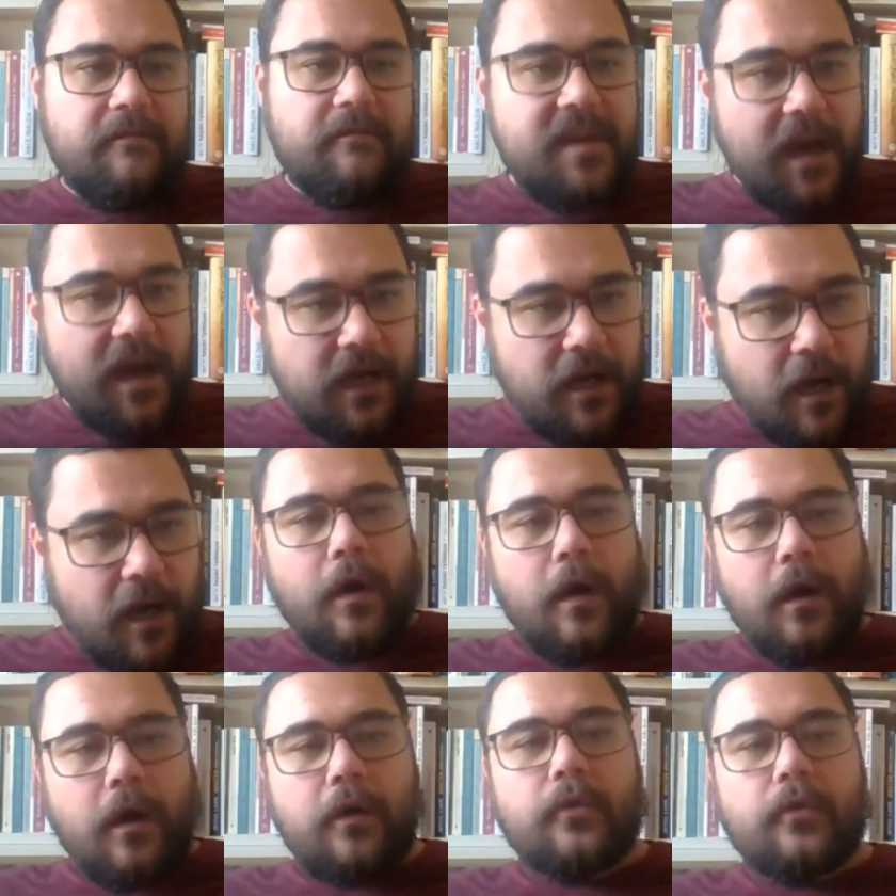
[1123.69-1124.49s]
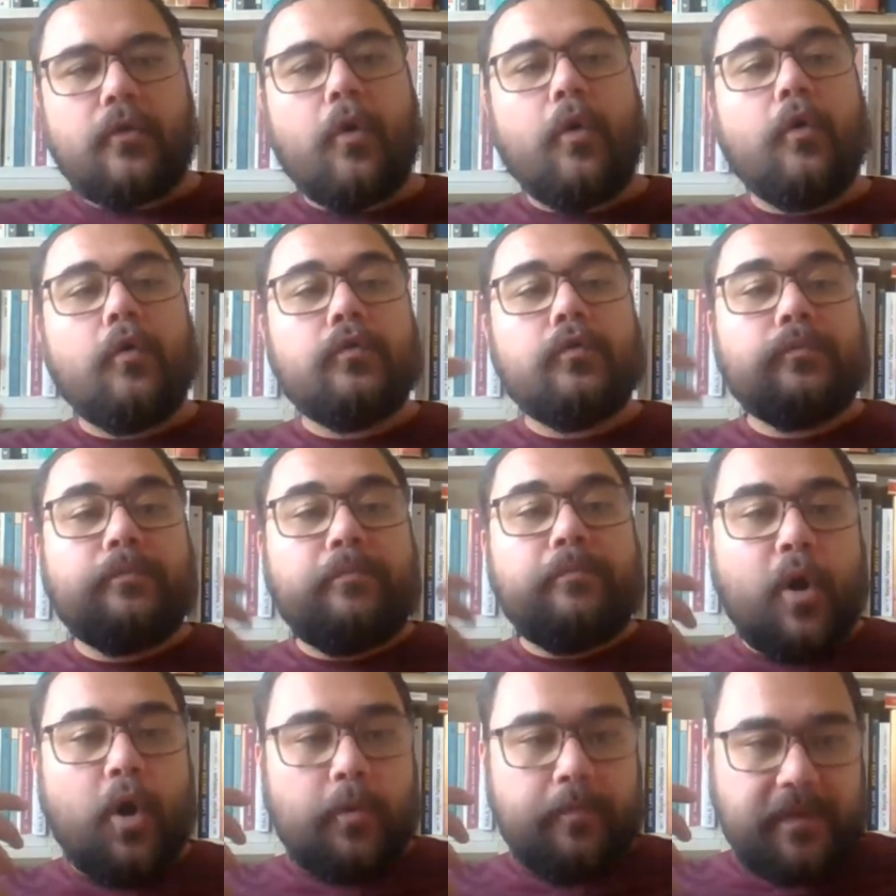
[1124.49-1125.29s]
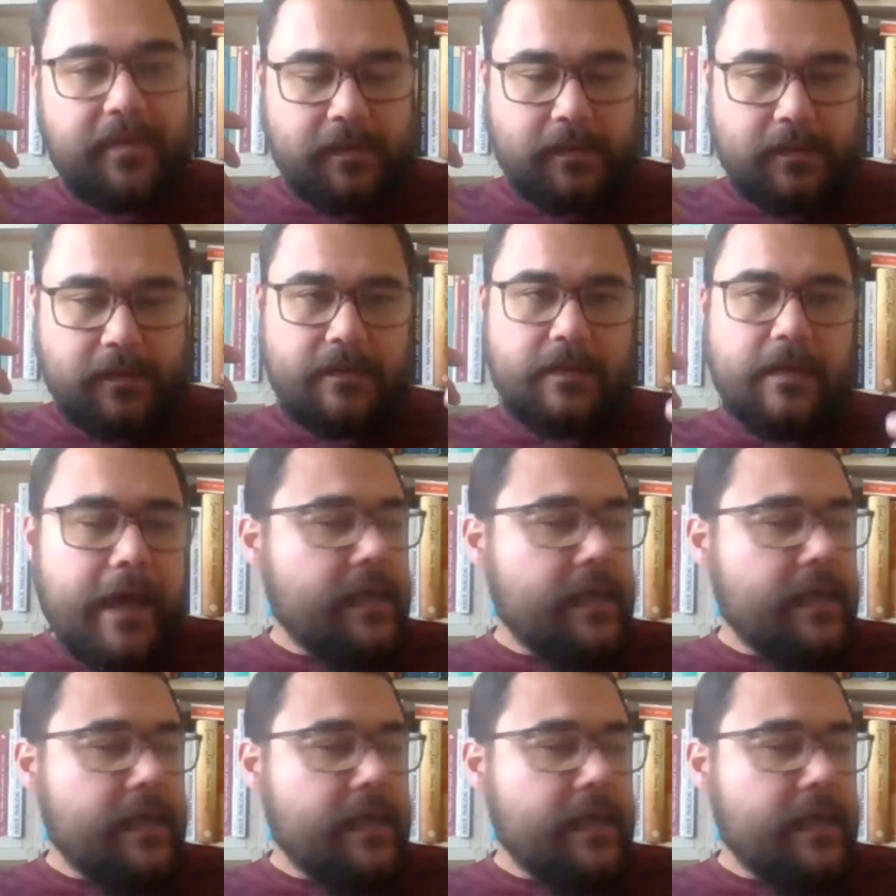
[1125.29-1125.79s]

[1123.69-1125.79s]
We are our own purposes.